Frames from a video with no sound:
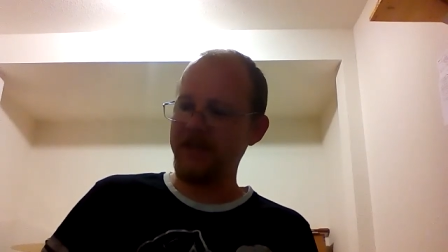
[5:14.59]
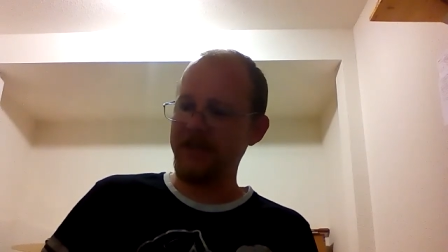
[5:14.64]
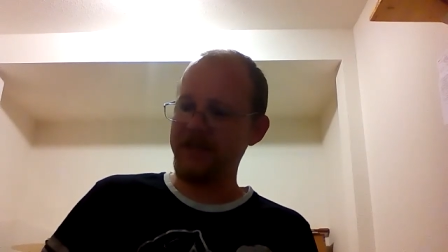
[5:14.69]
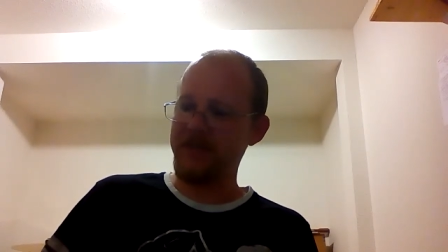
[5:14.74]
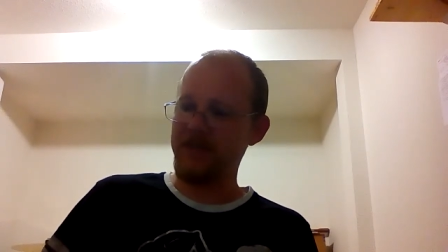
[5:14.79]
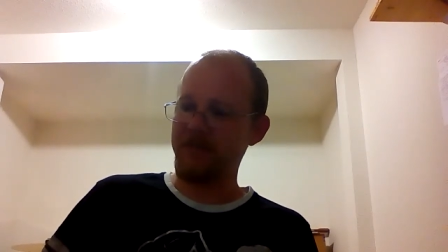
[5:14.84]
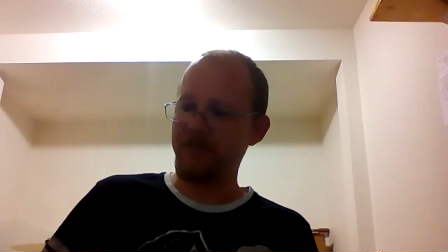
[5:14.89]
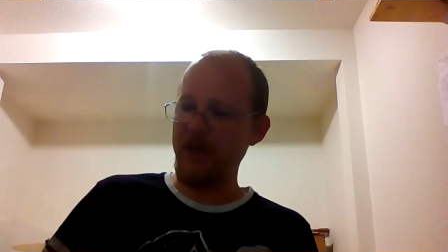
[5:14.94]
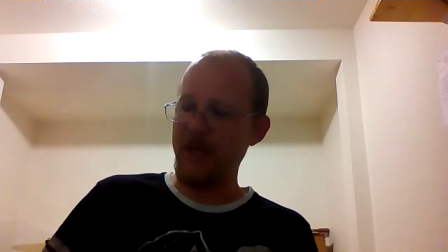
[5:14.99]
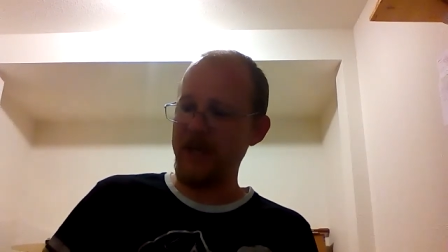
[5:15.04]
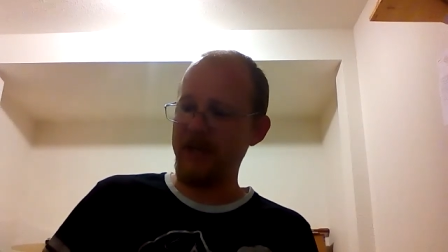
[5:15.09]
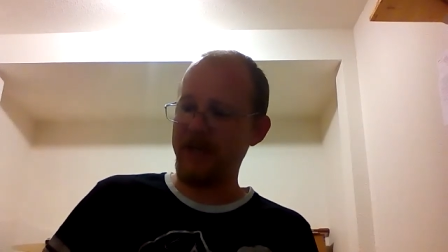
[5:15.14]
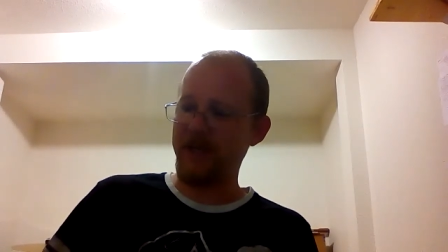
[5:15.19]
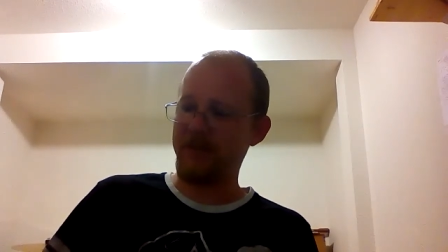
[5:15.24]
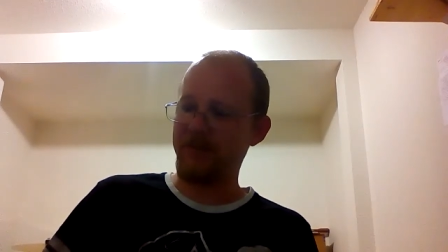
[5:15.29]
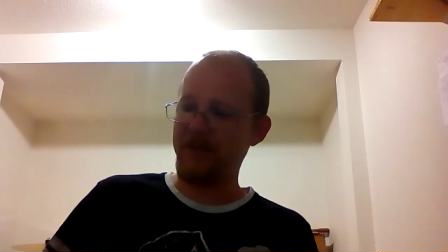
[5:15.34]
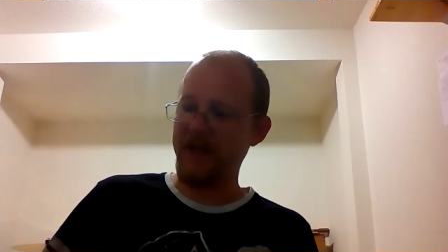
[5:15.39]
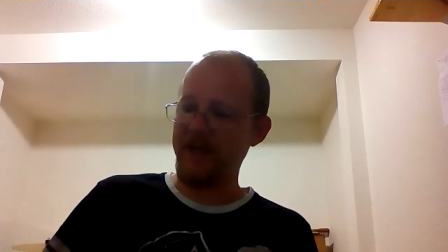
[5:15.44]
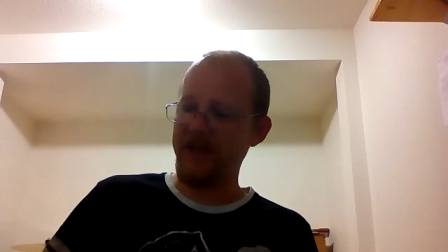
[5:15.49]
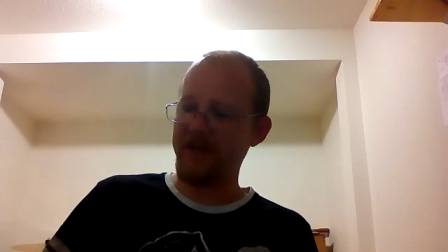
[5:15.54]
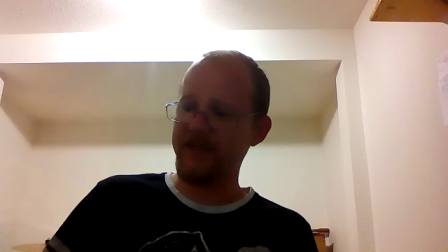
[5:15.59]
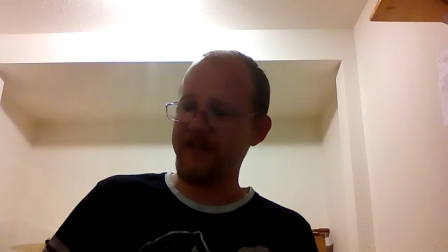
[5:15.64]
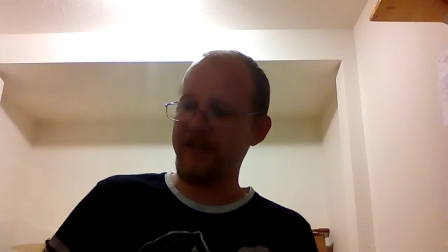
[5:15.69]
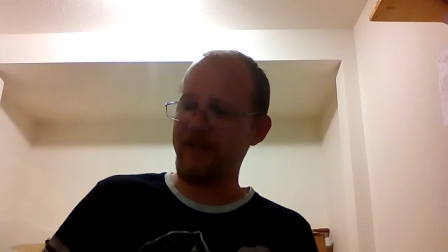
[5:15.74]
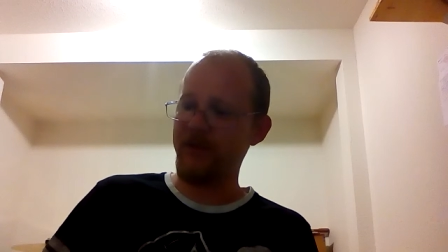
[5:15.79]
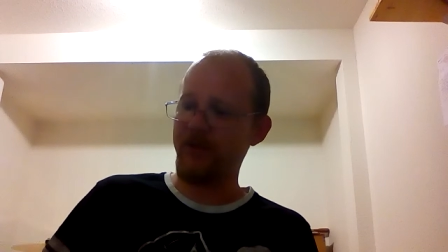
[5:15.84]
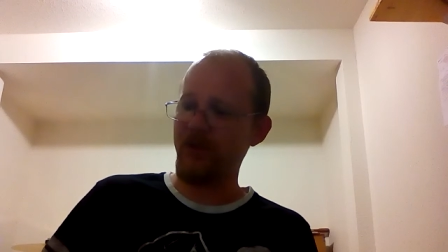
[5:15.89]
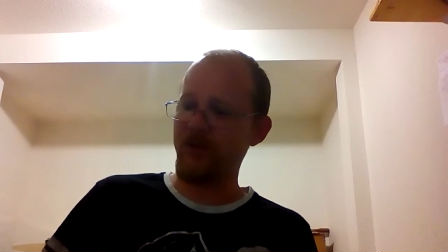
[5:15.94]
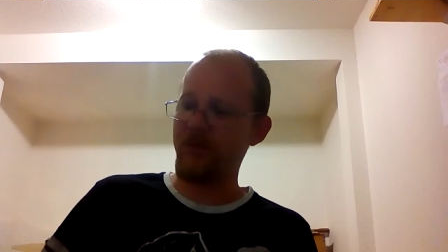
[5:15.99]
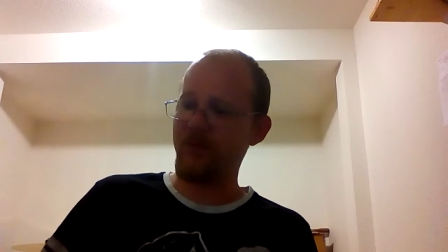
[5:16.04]
Yeah, it's a pale
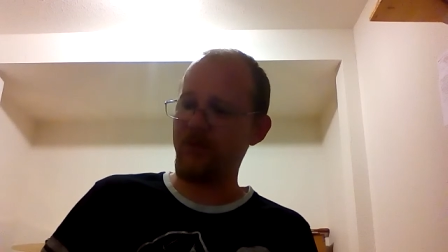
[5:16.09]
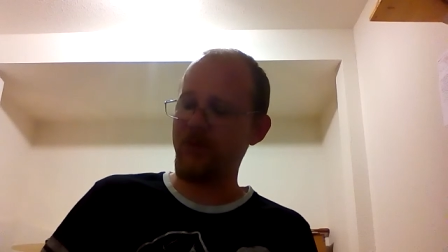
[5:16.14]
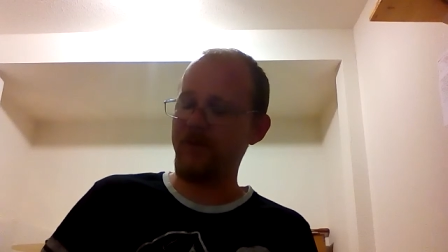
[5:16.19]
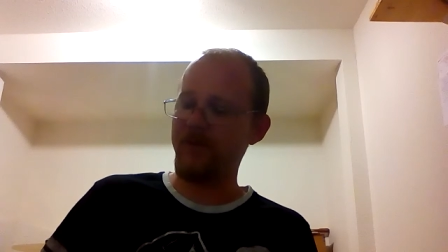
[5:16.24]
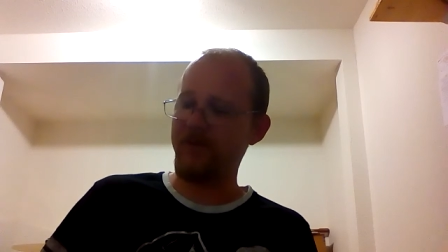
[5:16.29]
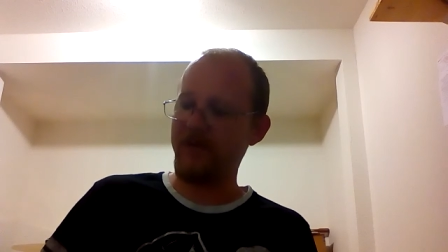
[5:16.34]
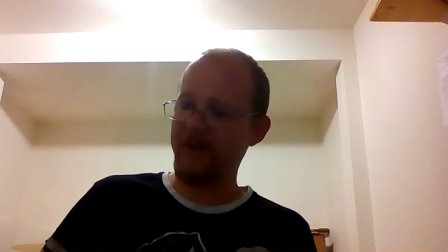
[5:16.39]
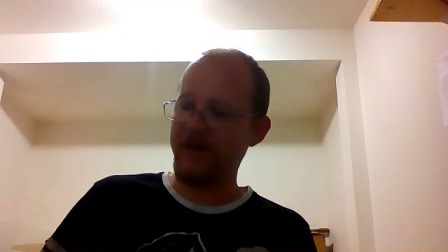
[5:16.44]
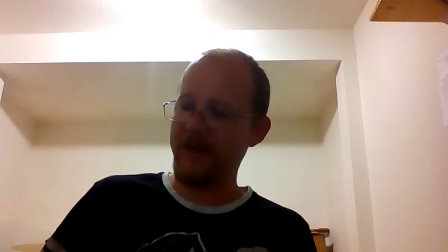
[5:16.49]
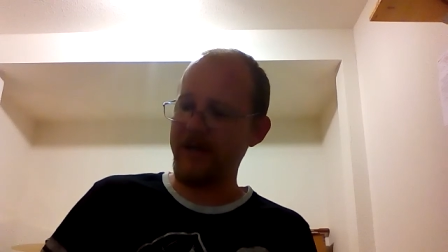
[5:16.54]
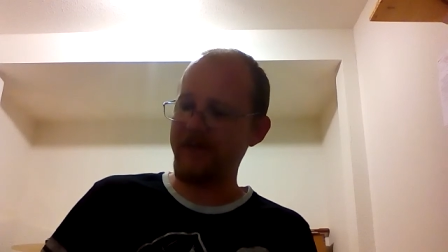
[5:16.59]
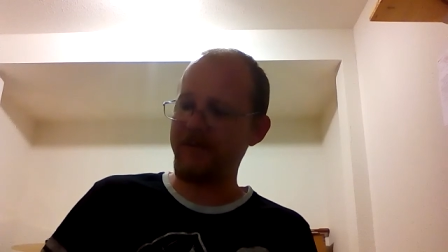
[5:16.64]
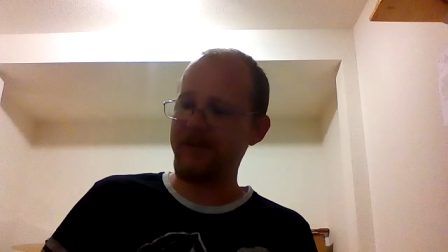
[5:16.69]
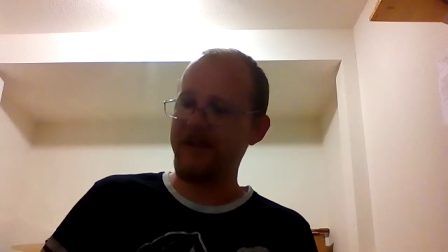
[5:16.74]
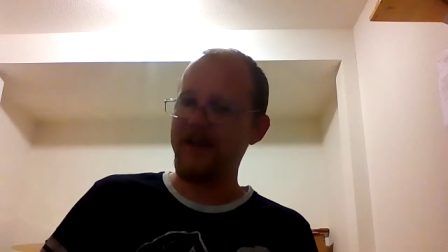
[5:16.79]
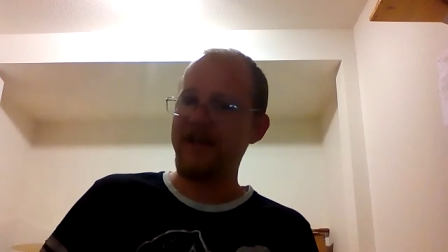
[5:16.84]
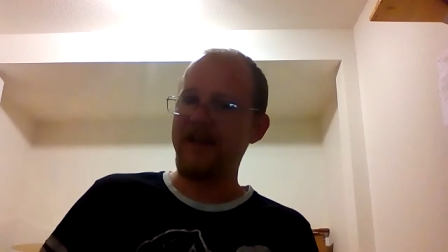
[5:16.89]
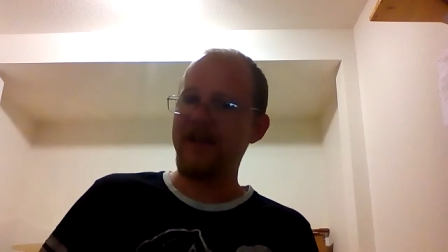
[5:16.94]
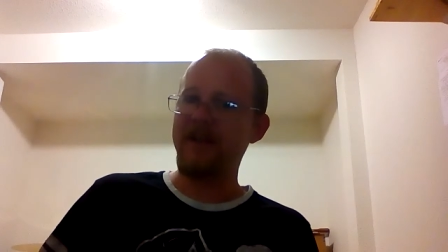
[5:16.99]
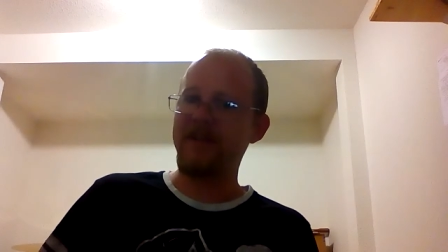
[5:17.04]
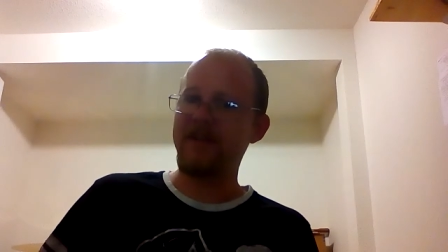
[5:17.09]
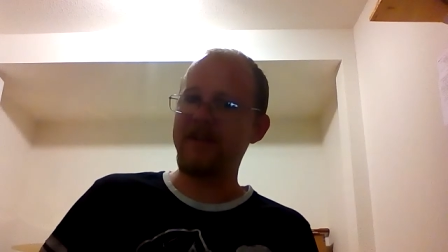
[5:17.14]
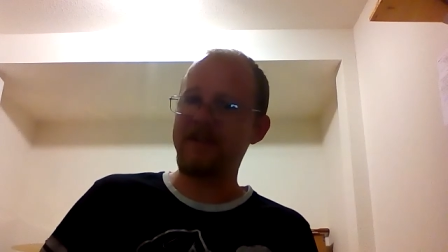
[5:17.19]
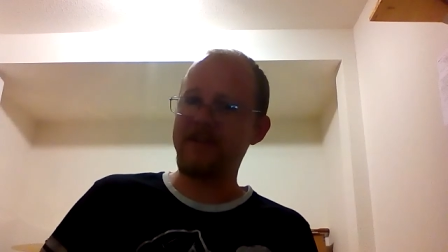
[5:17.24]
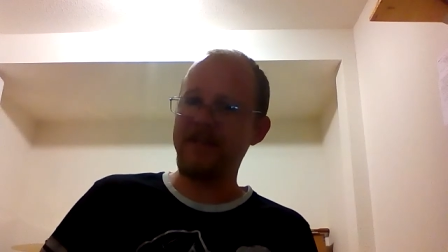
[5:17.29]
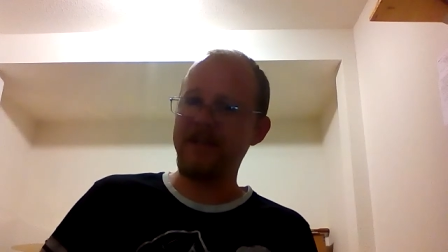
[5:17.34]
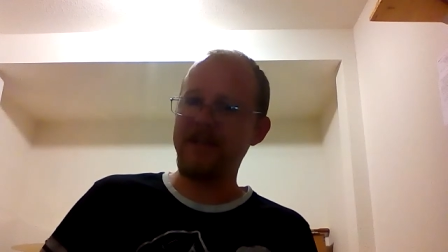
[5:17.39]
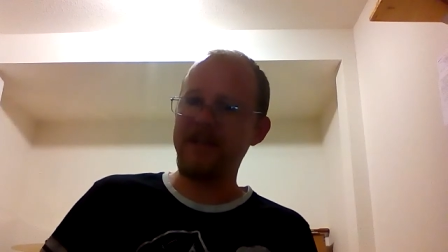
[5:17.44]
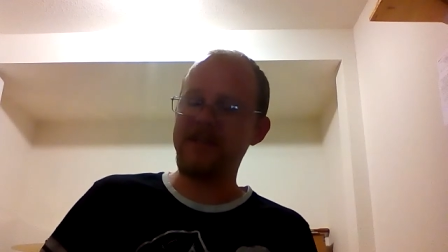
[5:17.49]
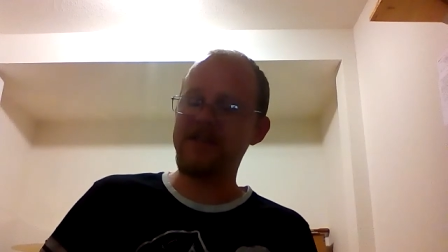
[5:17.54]
ale, 3.5.
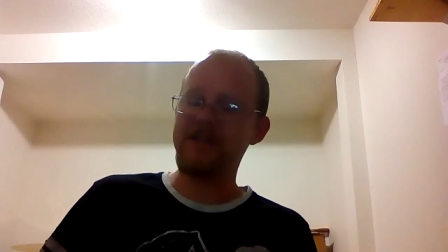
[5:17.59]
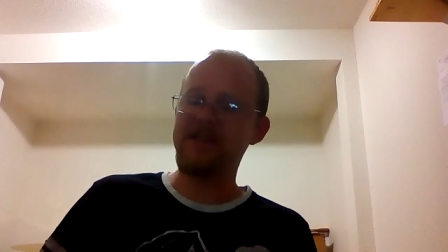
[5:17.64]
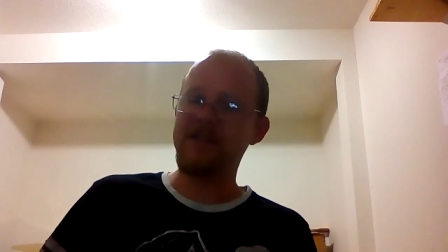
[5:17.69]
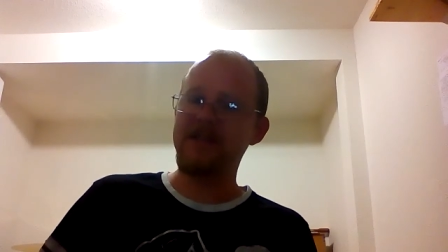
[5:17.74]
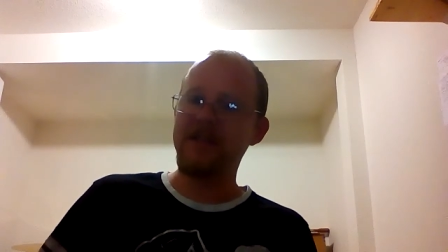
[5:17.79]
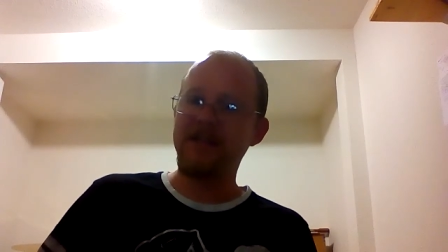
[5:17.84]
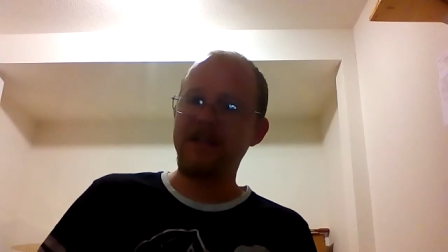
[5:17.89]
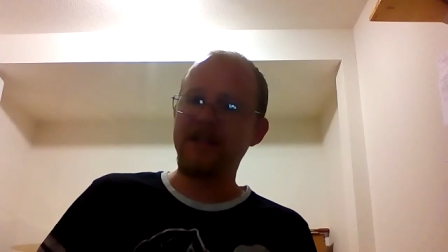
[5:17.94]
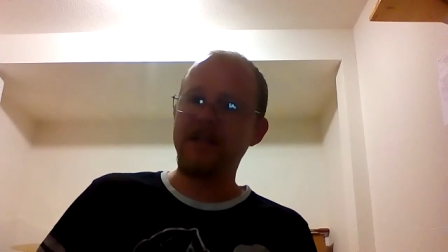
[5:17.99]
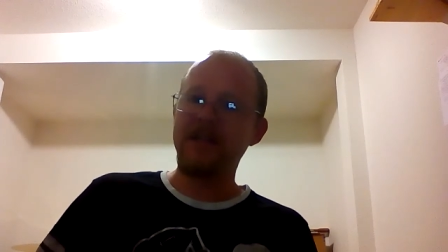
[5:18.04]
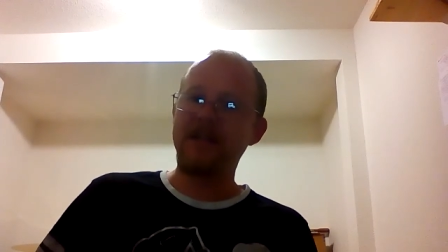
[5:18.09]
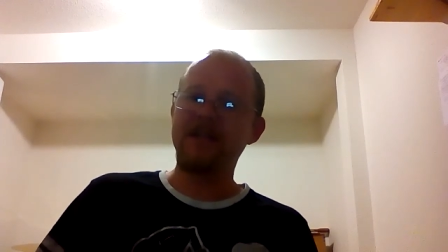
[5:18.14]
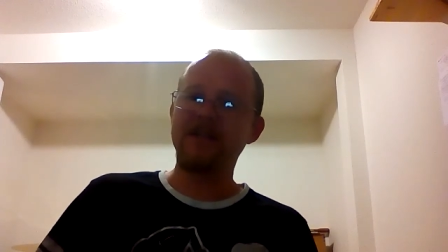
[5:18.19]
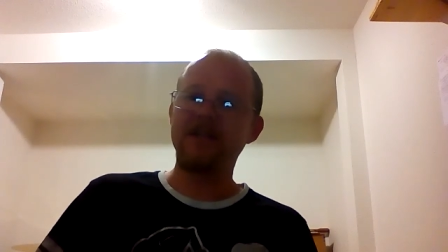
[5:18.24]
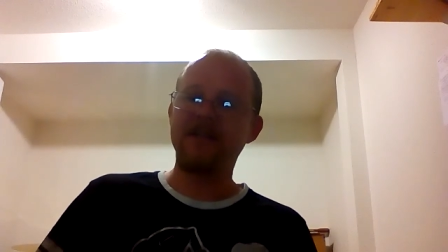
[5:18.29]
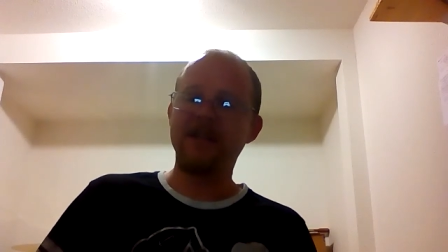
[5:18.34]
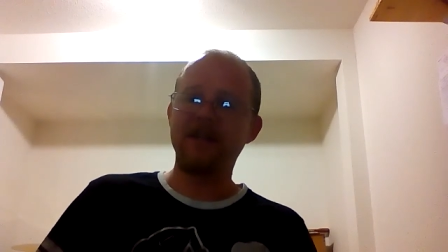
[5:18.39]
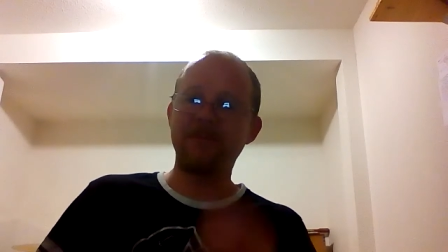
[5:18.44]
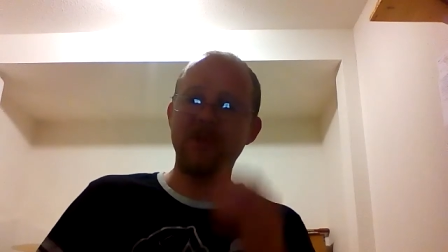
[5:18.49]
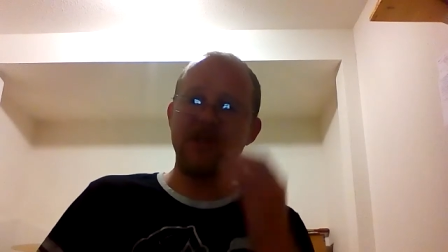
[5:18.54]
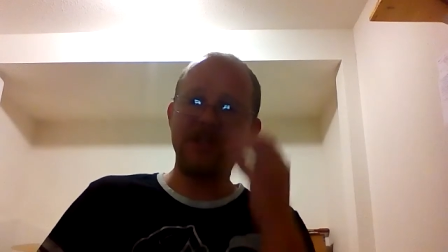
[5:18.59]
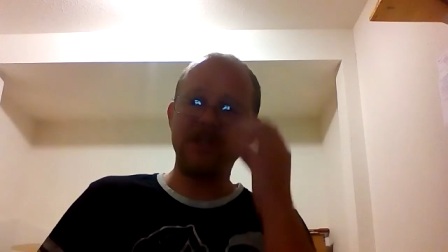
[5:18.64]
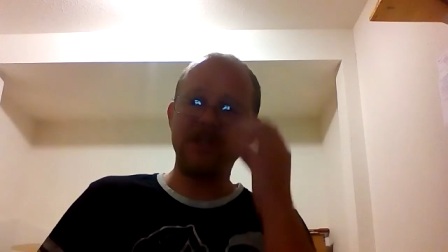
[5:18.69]
It tastes like a